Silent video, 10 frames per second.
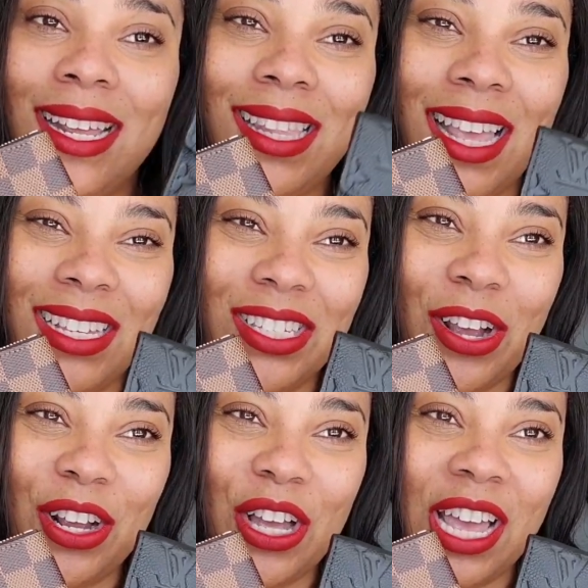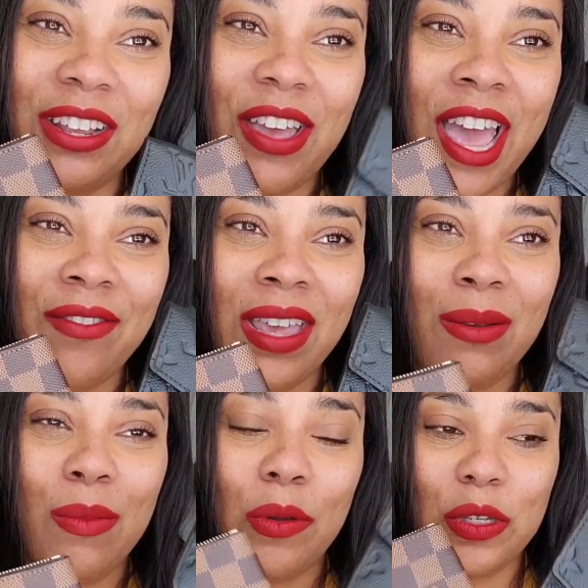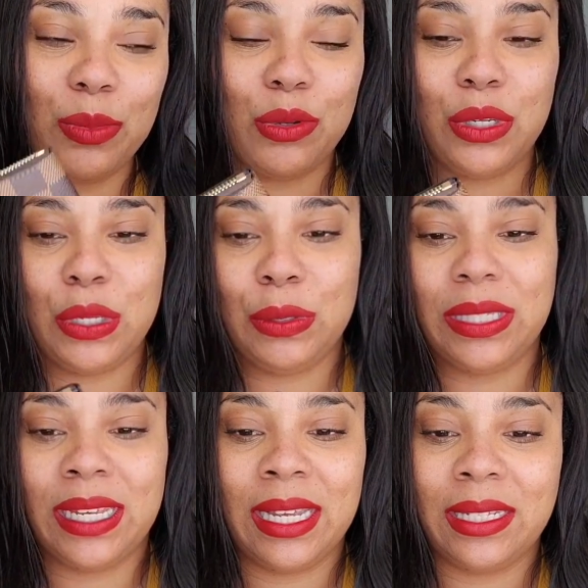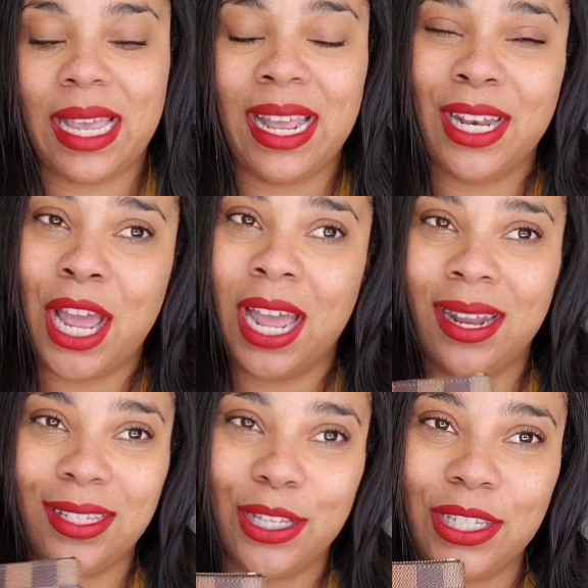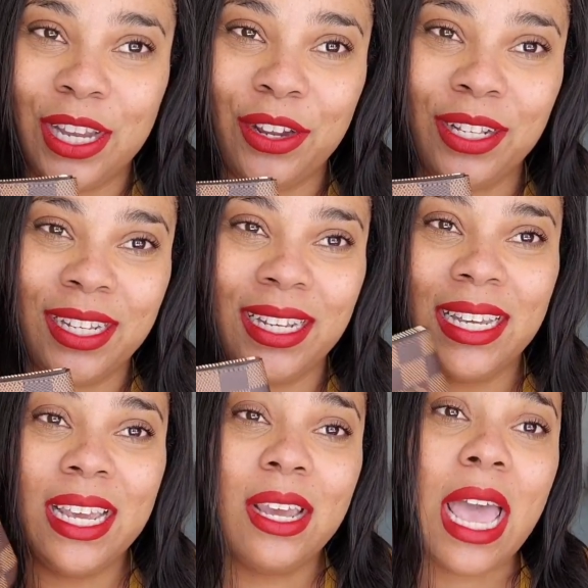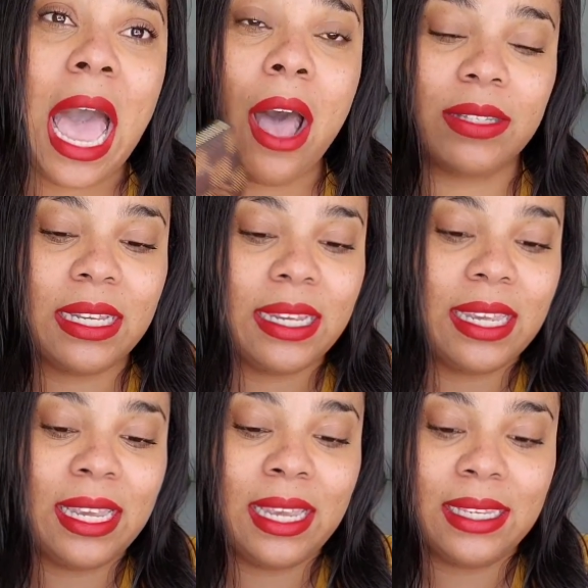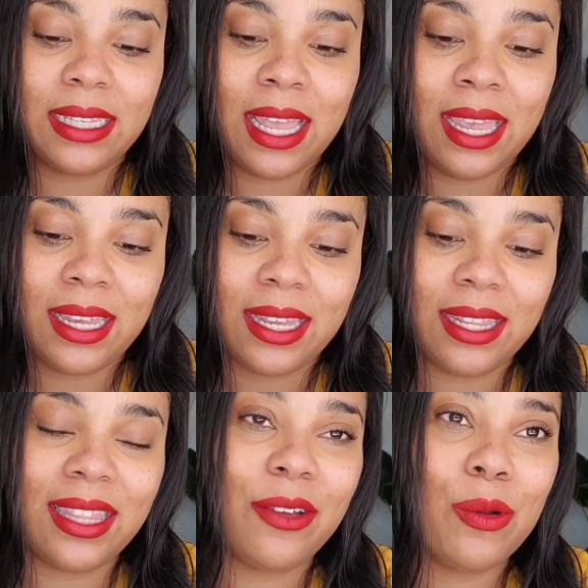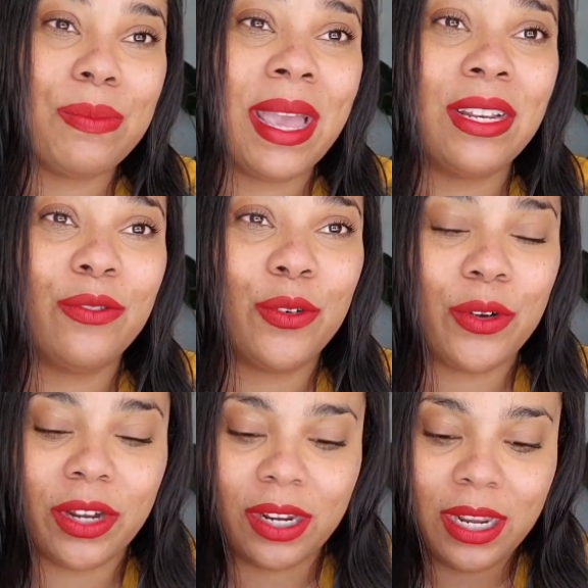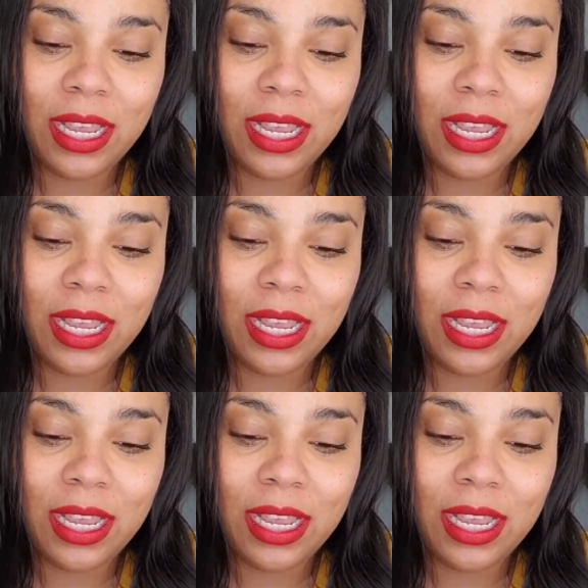they start kind of having multiple uses and not necessarily housing keys like they were meant for.